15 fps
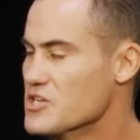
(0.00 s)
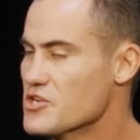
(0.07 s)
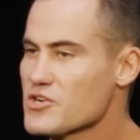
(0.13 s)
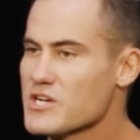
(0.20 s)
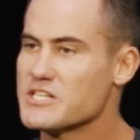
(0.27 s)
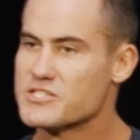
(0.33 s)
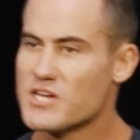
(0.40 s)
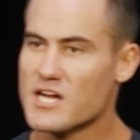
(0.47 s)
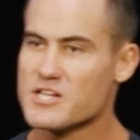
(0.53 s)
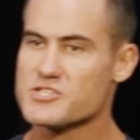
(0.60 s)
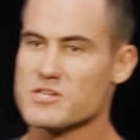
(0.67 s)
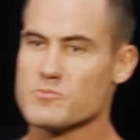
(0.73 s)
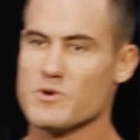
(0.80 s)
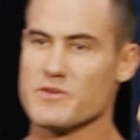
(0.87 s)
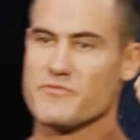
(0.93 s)
You're in a
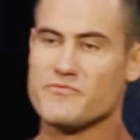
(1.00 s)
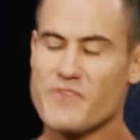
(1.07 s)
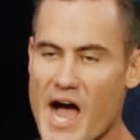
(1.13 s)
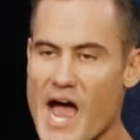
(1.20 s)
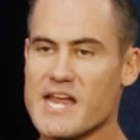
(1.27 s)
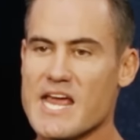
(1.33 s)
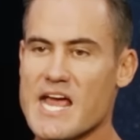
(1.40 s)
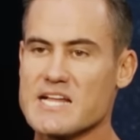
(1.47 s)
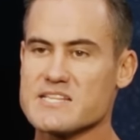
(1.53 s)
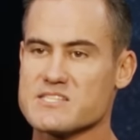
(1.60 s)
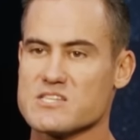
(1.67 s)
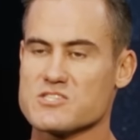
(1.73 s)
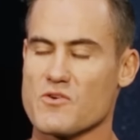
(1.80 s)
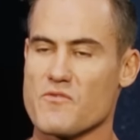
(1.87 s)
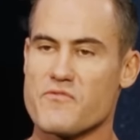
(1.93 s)
dungeon with
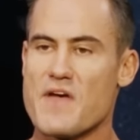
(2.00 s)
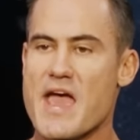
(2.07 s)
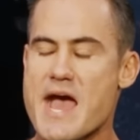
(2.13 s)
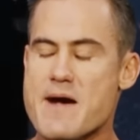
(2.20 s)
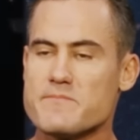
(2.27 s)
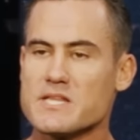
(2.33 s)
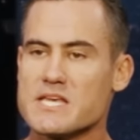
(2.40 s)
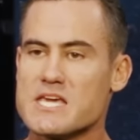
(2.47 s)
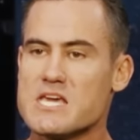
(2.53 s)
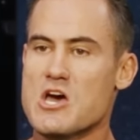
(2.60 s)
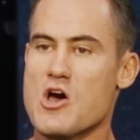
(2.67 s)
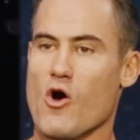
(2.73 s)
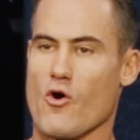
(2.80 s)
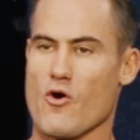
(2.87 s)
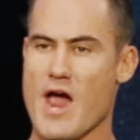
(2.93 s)
finances or family
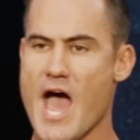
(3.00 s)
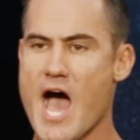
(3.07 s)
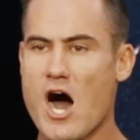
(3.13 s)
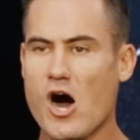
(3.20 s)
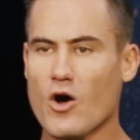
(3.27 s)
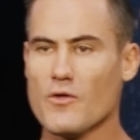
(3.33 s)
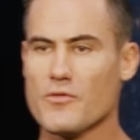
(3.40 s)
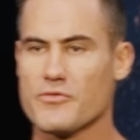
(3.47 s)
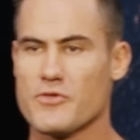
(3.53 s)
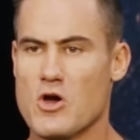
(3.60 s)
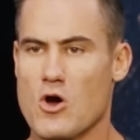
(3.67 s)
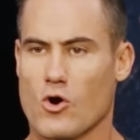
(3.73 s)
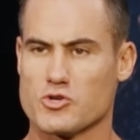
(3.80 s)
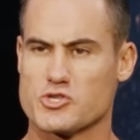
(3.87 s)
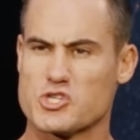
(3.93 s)
or health
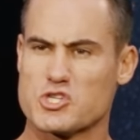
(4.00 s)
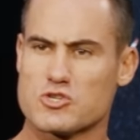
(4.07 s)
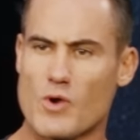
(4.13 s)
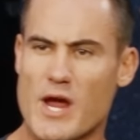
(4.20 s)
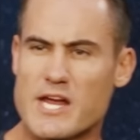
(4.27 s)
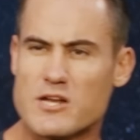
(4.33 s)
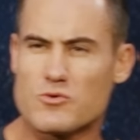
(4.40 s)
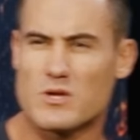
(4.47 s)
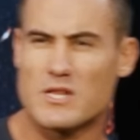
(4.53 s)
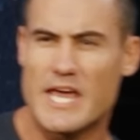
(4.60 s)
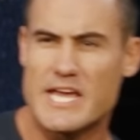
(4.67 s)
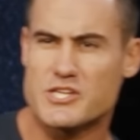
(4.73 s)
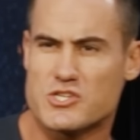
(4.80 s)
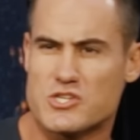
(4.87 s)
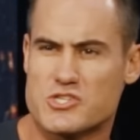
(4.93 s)
or strained
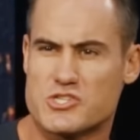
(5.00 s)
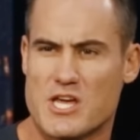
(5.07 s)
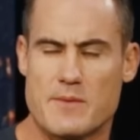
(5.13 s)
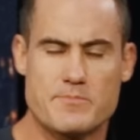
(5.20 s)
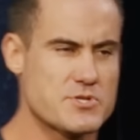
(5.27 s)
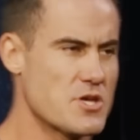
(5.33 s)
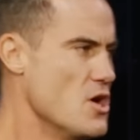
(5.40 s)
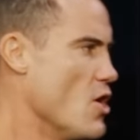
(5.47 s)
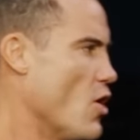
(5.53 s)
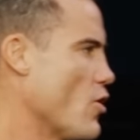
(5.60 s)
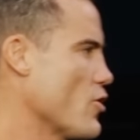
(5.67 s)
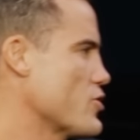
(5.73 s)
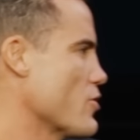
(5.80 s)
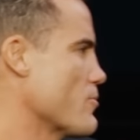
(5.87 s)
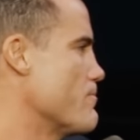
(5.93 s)
relationships
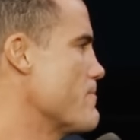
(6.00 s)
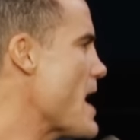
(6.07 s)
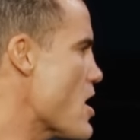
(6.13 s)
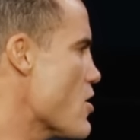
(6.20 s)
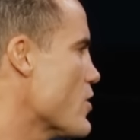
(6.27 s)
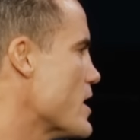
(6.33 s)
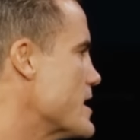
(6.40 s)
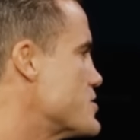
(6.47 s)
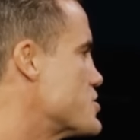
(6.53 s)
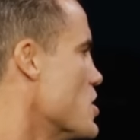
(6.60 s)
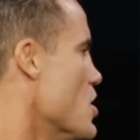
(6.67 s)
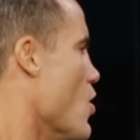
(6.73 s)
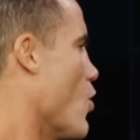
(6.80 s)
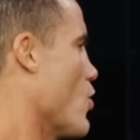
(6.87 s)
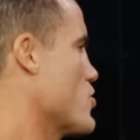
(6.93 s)
or your marriage
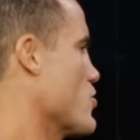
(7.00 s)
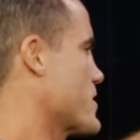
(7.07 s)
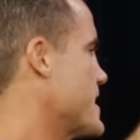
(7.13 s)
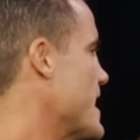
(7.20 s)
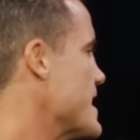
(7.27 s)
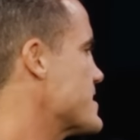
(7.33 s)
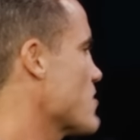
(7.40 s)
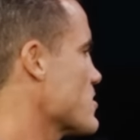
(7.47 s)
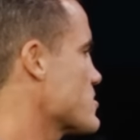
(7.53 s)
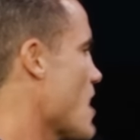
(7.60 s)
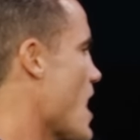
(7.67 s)
or your kids aren't